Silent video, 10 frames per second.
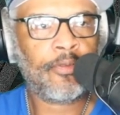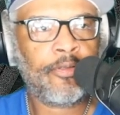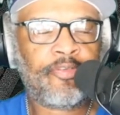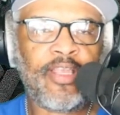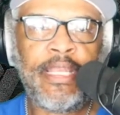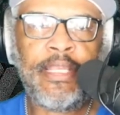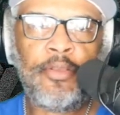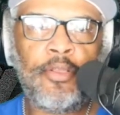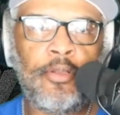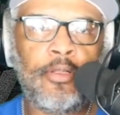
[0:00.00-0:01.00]
See,
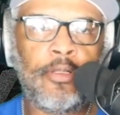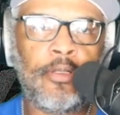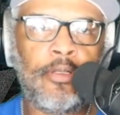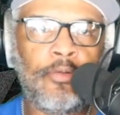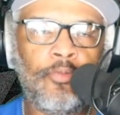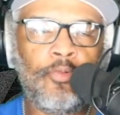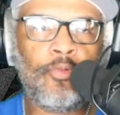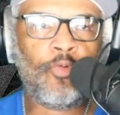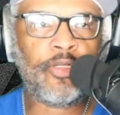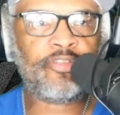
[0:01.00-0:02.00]

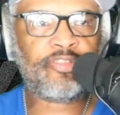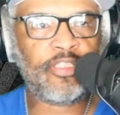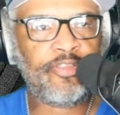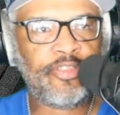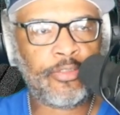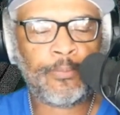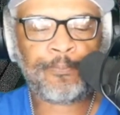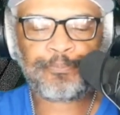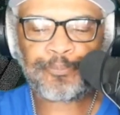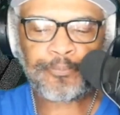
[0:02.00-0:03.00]
what you should do.
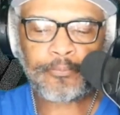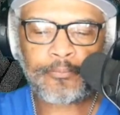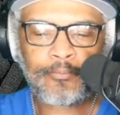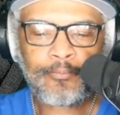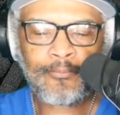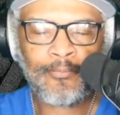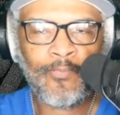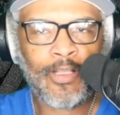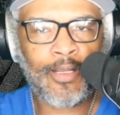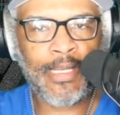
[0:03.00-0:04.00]

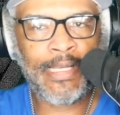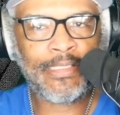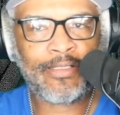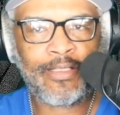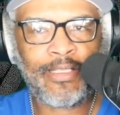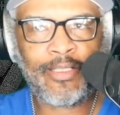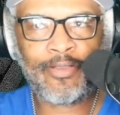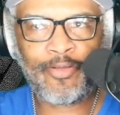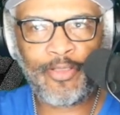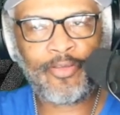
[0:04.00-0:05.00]
All right.
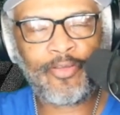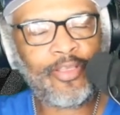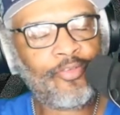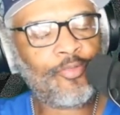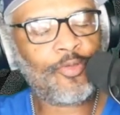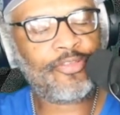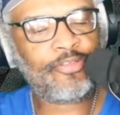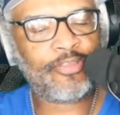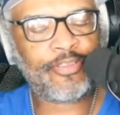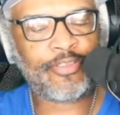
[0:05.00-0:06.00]
This is what you
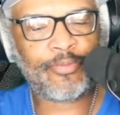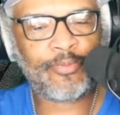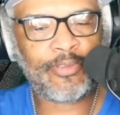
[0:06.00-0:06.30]
should do.